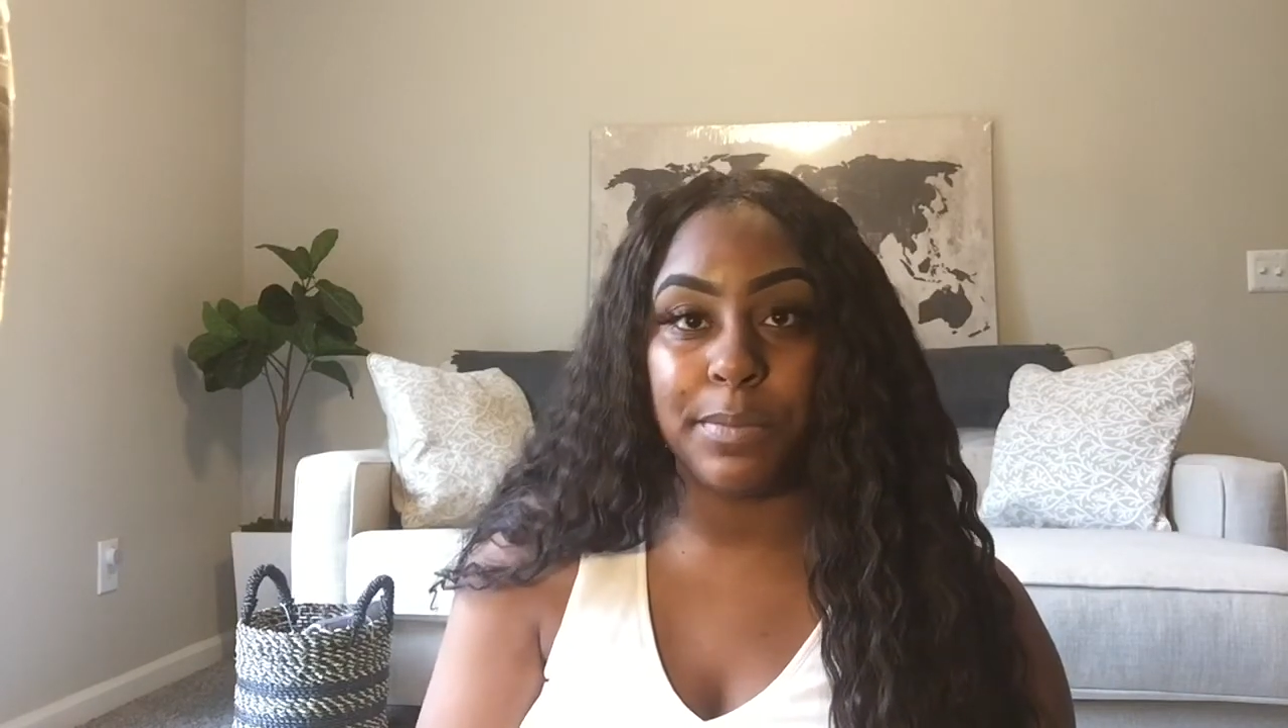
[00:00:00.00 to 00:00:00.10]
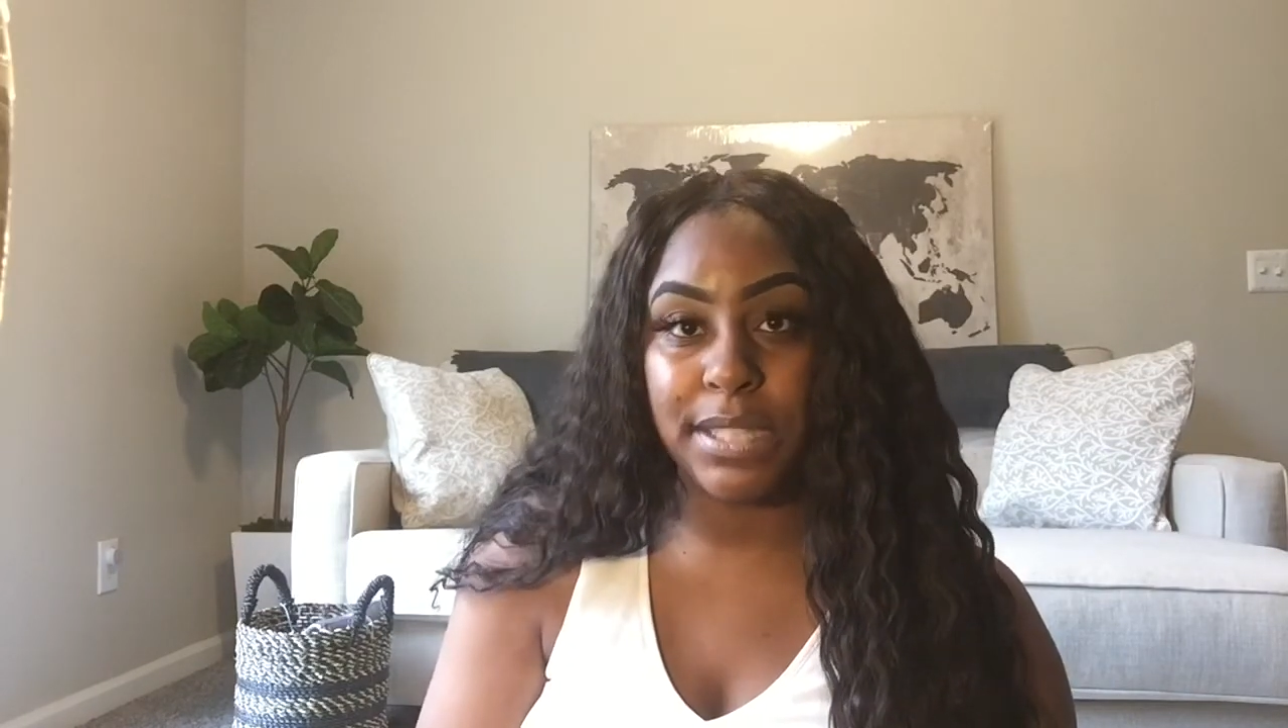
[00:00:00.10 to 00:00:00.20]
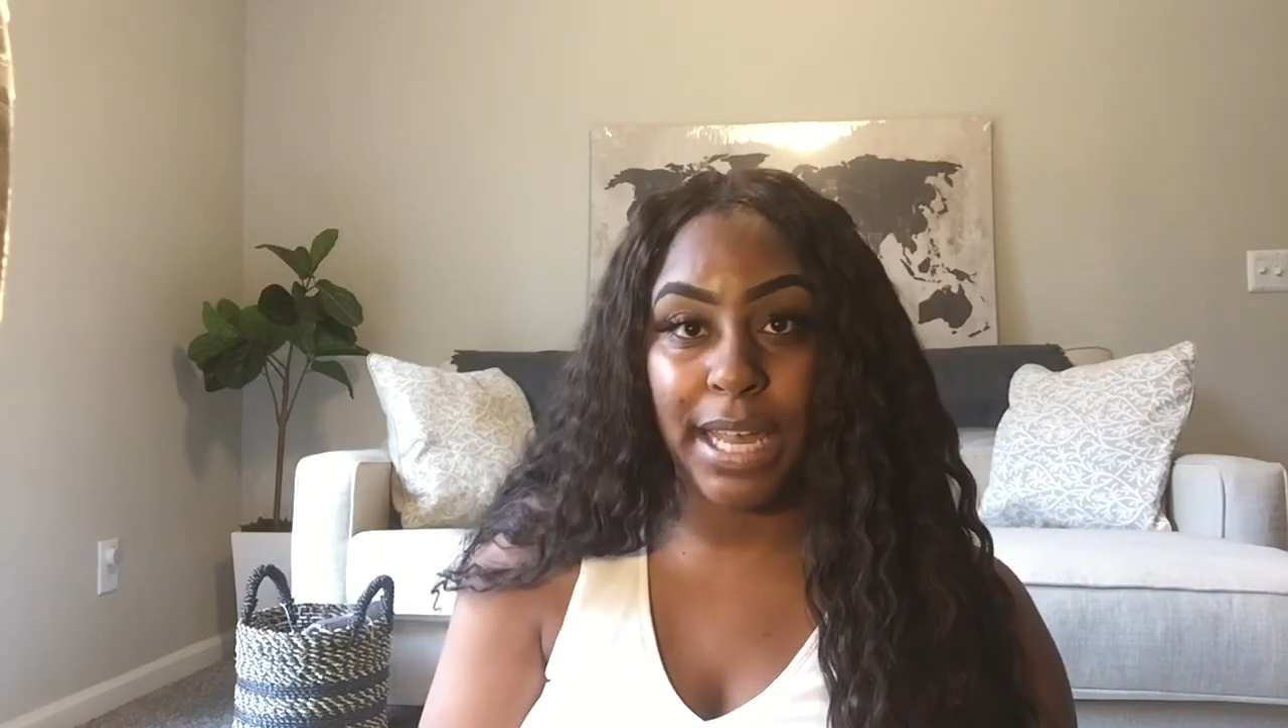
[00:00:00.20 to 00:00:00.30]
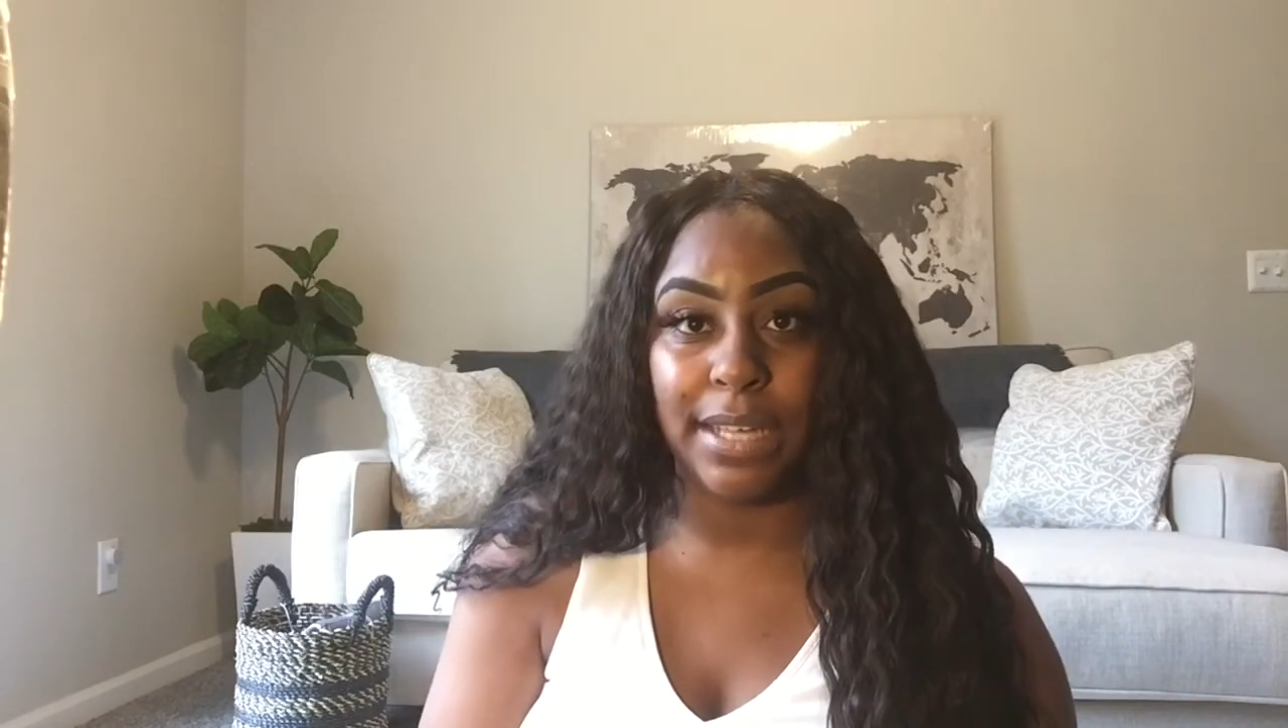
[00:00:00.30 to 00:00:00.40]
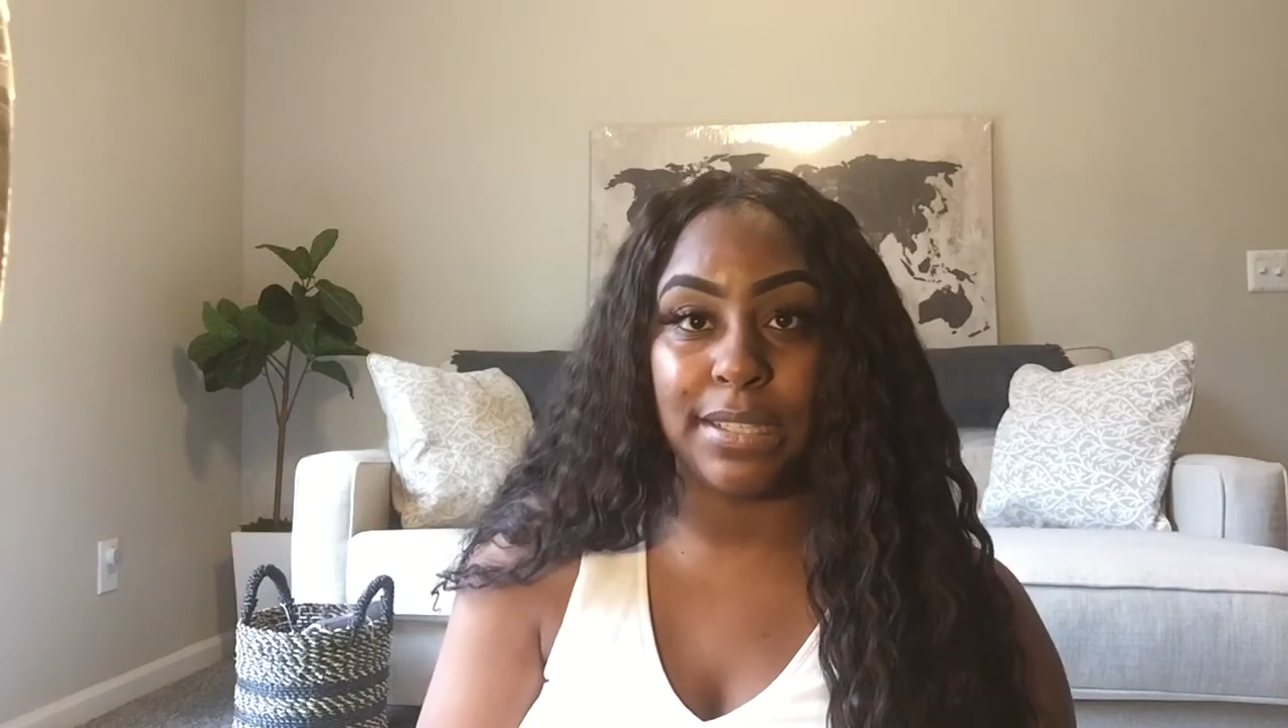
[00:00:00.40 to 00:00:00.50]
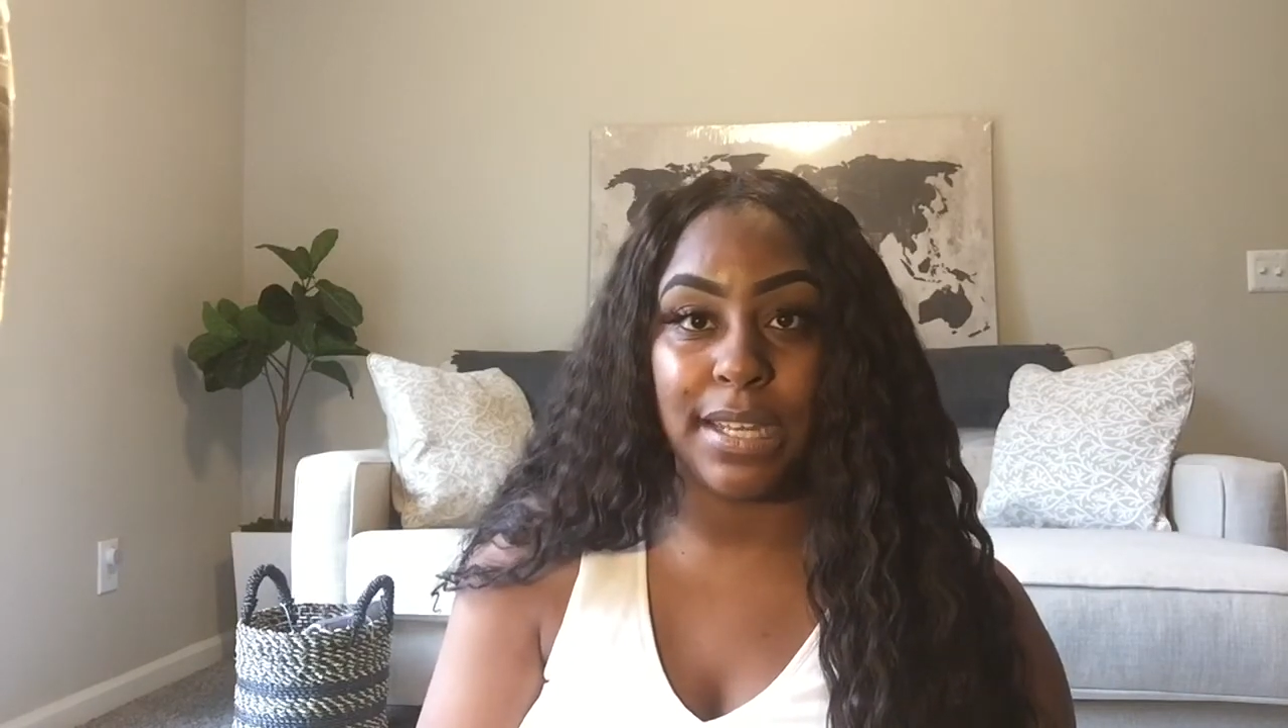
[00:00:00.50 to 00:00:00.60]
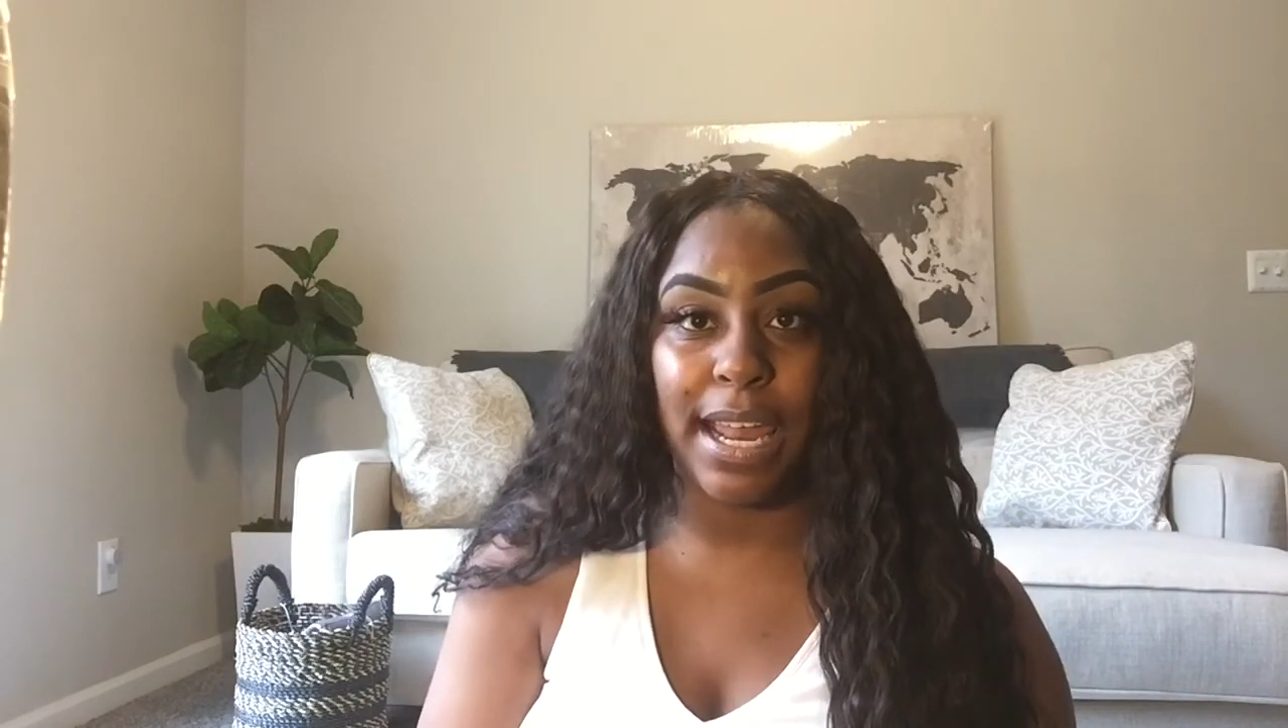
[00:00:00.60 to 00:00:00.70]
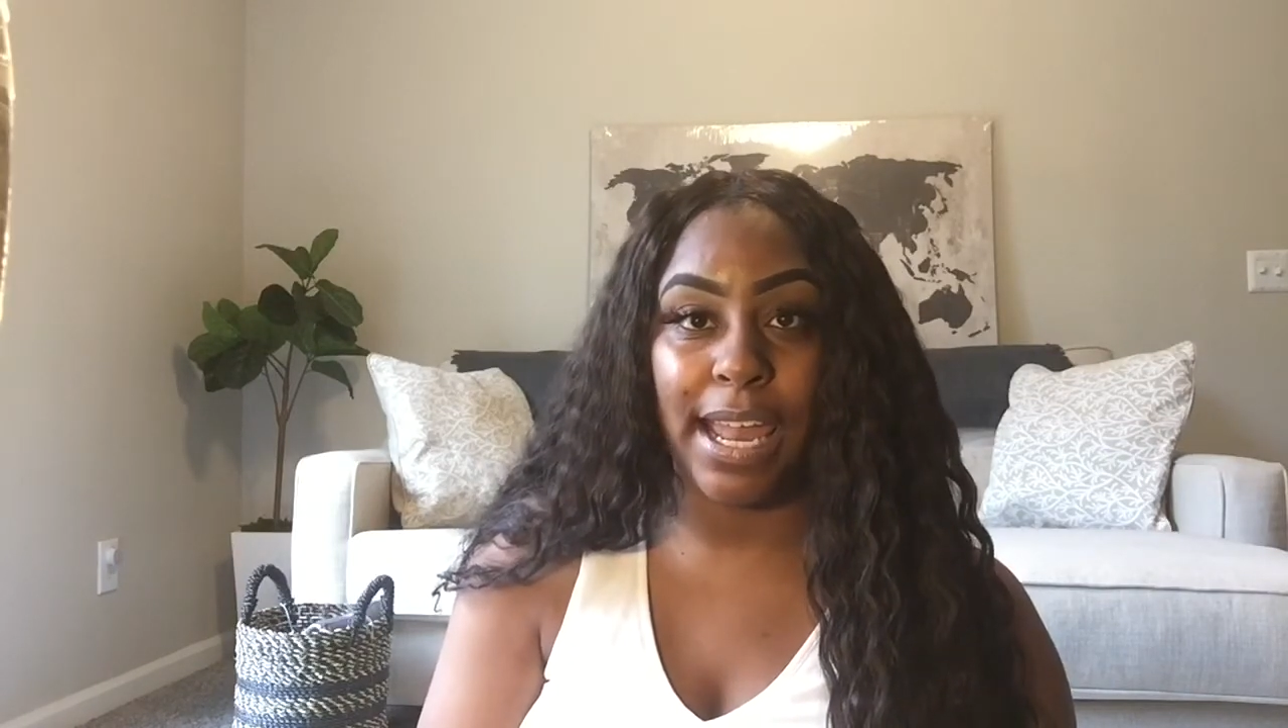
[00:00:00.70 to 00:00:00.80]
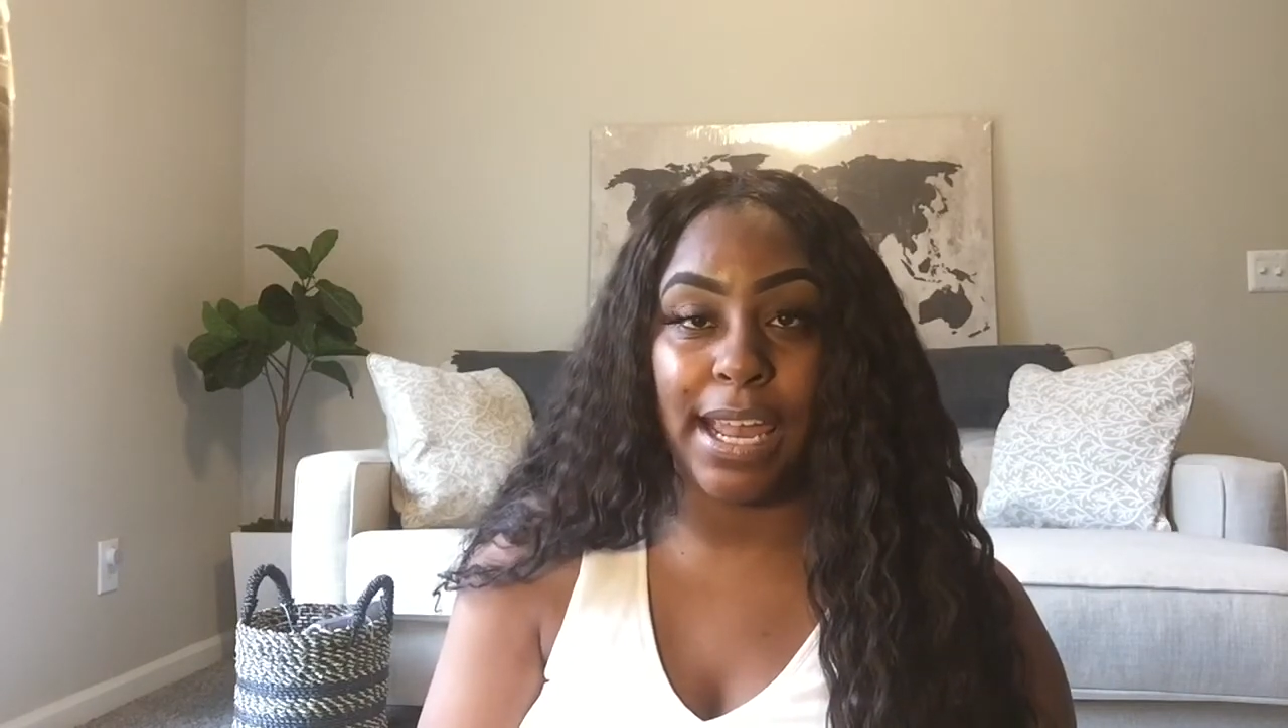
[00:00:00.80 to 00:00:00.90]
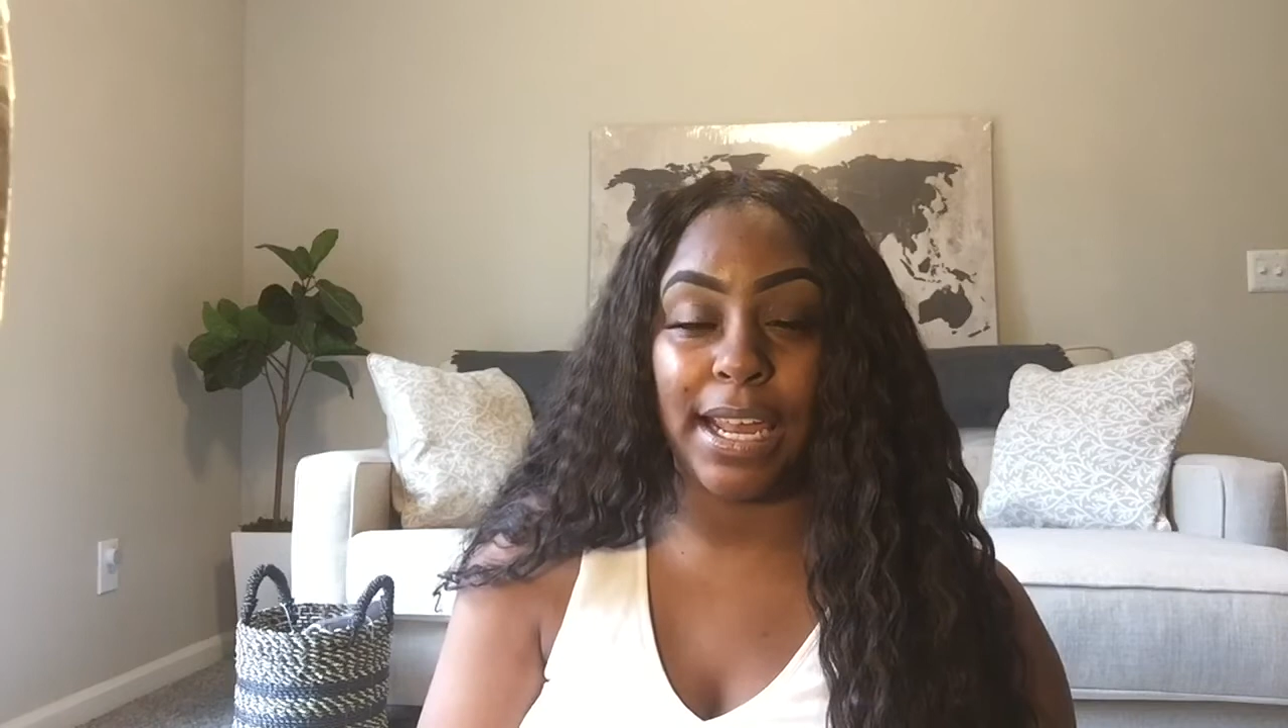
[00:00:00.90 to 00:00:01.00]
saying
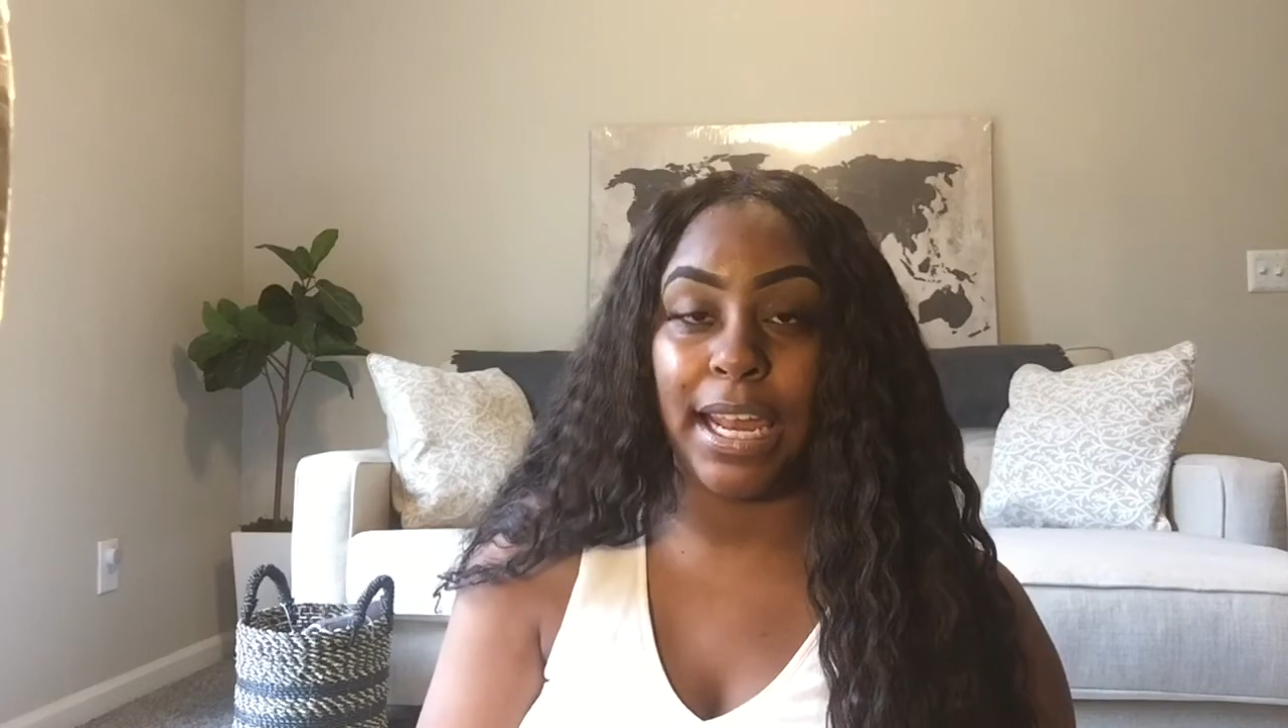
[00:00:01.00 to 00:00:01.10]
today